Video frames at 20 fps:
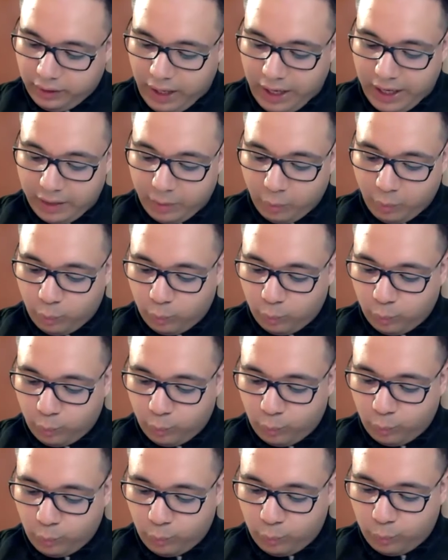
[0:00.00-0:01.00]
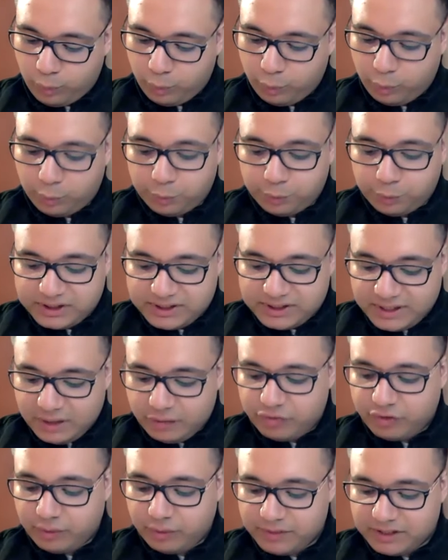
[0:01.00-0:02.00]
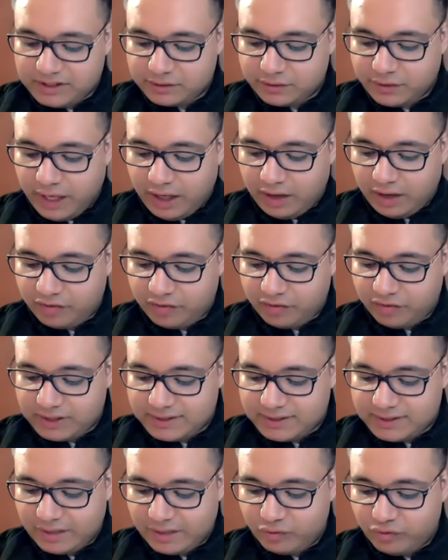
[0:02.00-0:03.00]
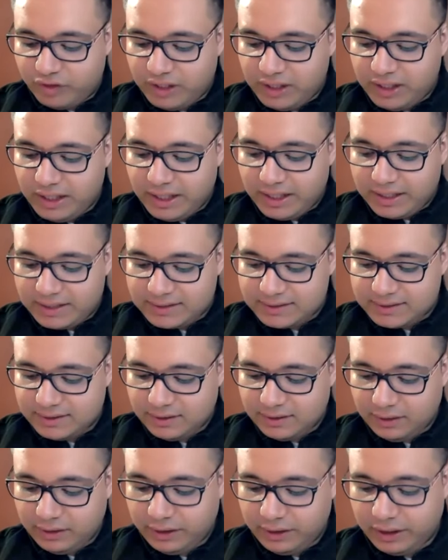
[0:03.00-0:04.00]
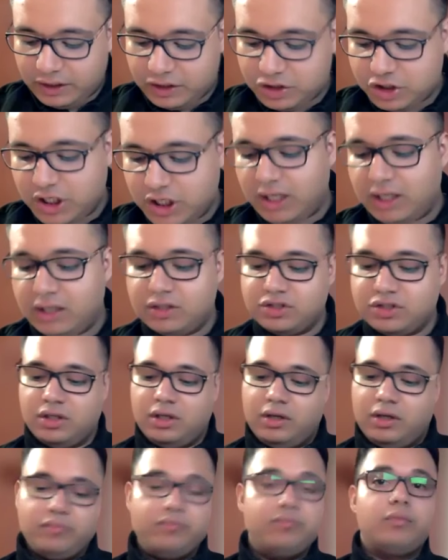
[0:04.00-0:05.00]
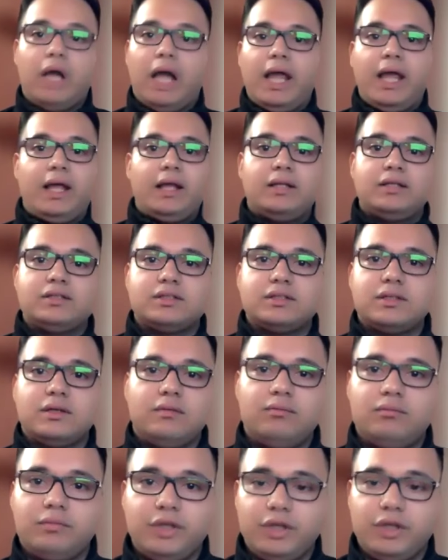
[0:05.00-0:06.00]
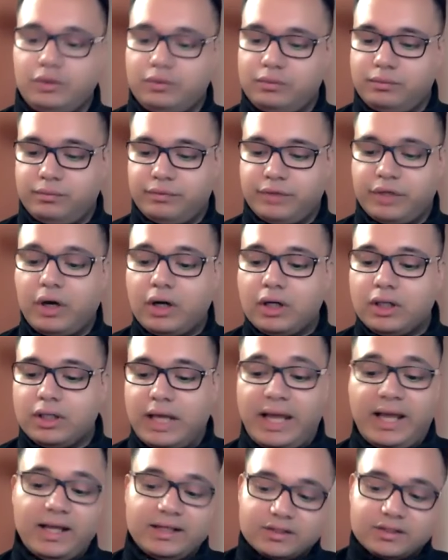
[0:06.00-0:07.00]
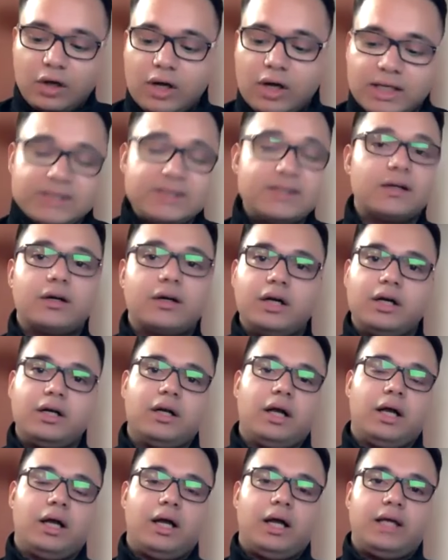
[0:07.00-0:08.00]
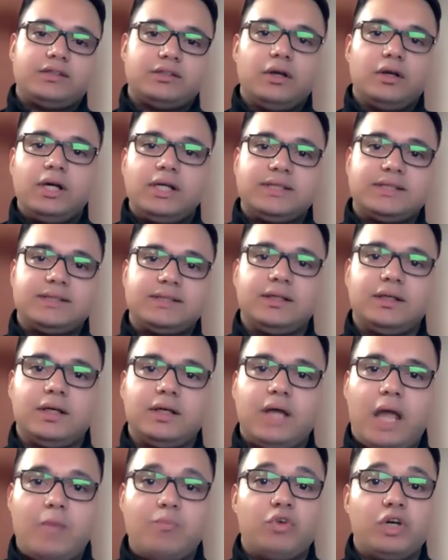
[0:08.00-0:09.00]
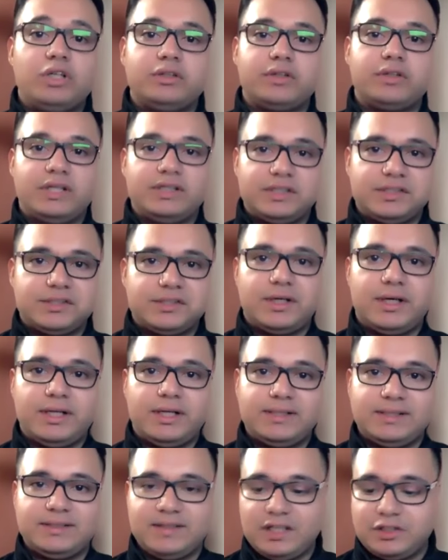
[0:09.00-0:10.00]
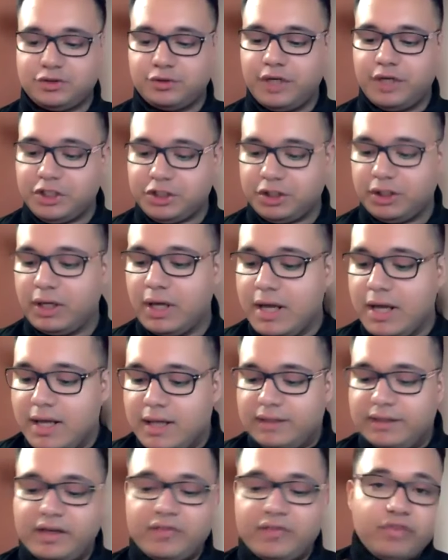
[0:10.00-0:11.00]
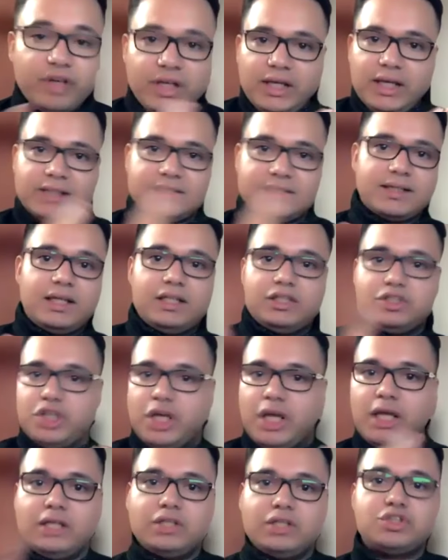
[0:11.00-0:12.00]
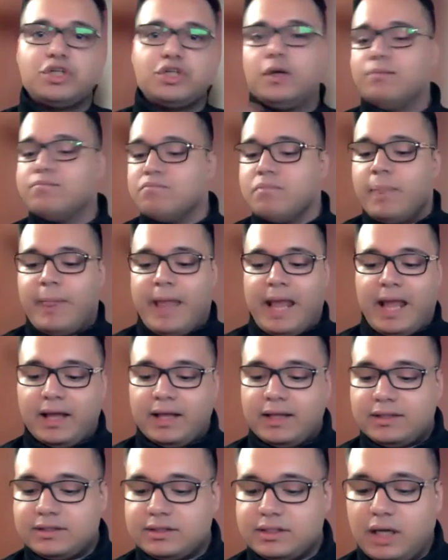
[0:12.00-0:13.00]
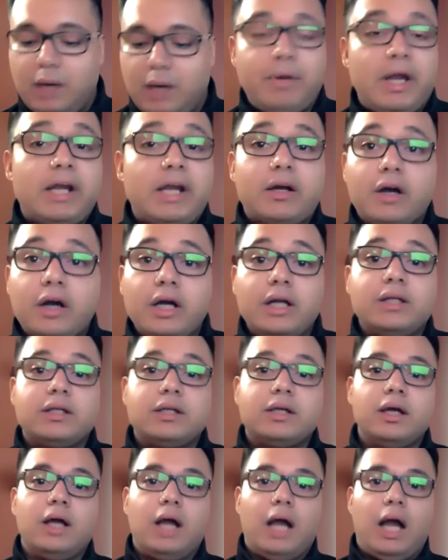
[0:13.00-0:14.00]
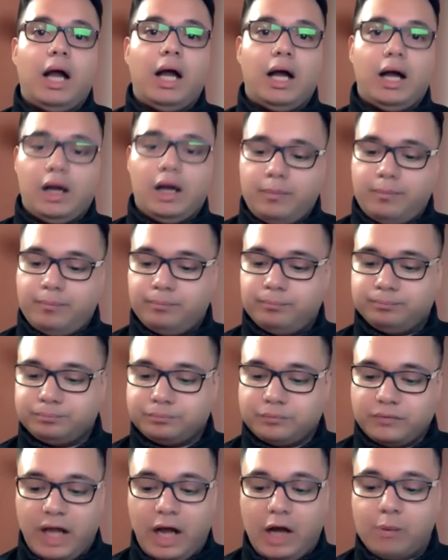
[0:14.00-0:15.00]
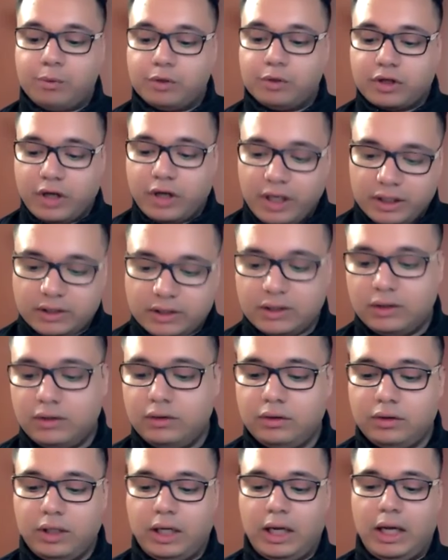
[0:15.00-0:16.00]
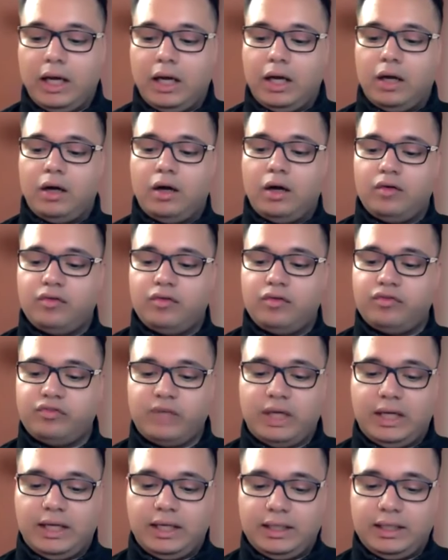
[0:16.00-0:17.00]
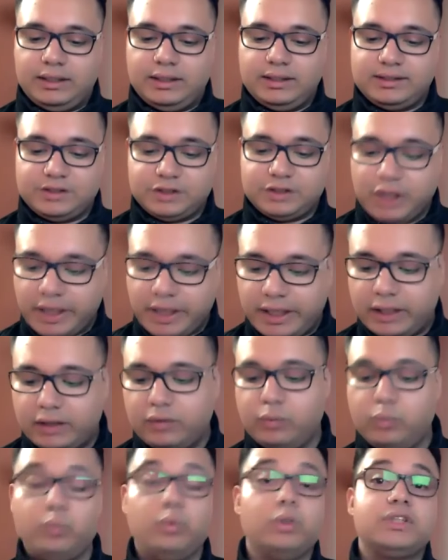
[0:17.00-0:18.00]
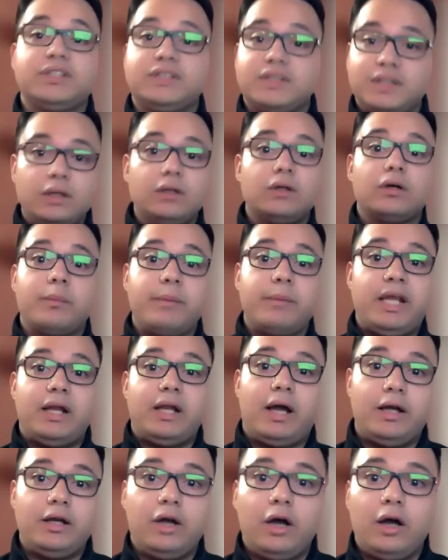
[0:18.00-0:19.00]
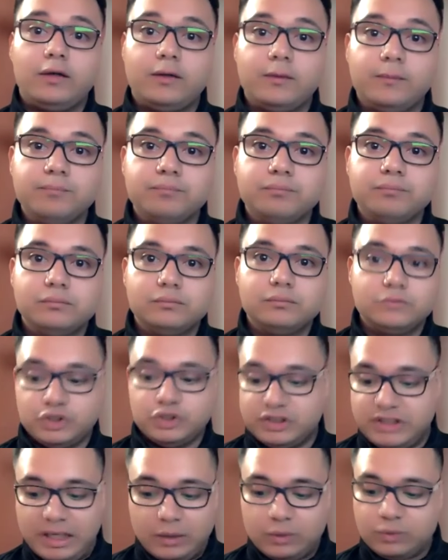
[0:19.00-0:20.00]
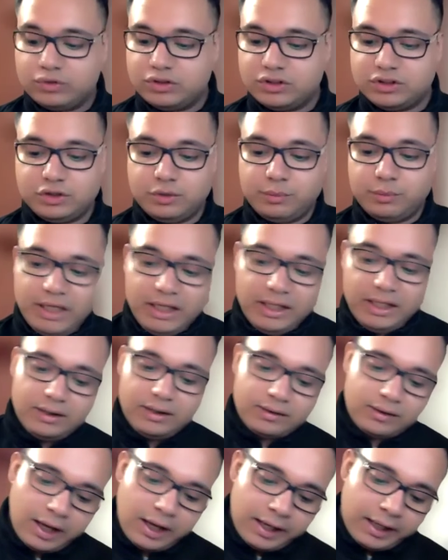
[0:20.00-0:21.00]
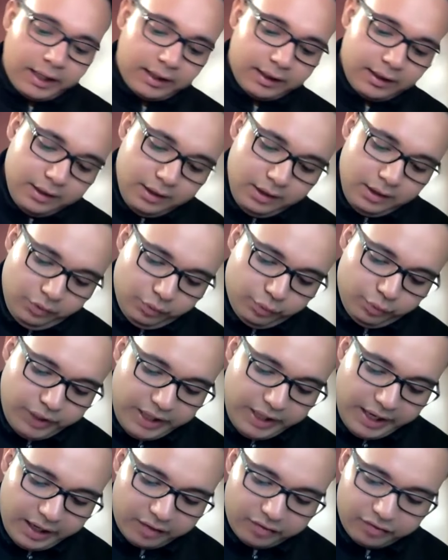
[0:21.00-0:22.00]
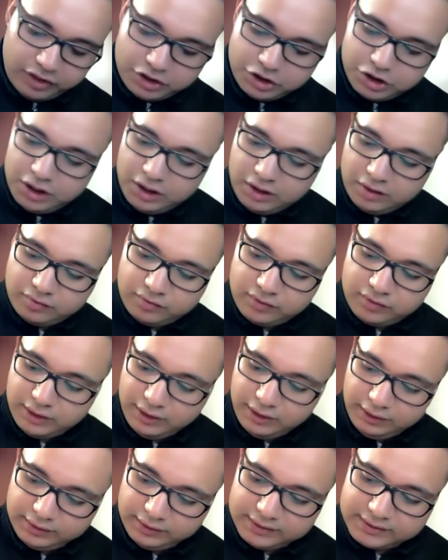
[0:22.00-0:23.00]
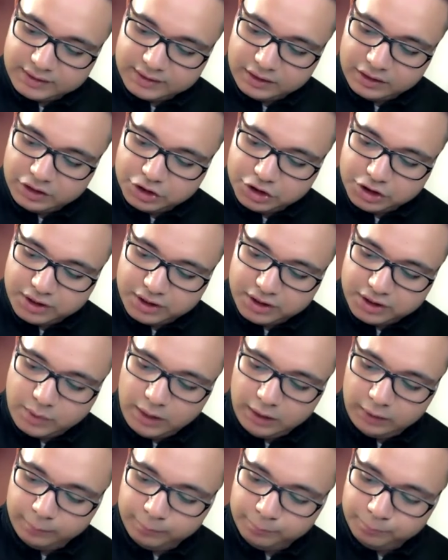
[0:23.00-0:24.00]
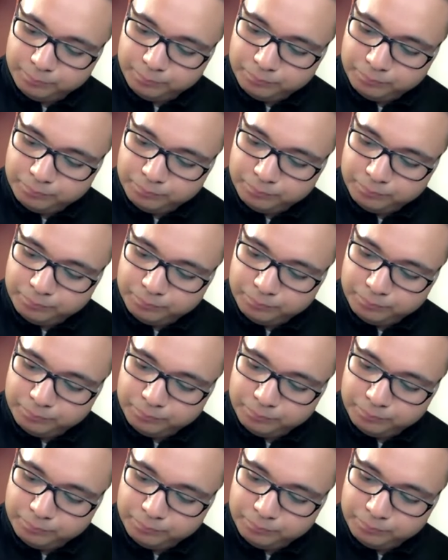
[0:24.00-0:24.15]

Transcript: what we see from this graph is that VDS can change, and as long as the current, as long as the M1 transistor is in saturation, then VDS can change, and my current, the output current of this circuit would still remain I naught. So sounds to me like we have achieved this condition as well.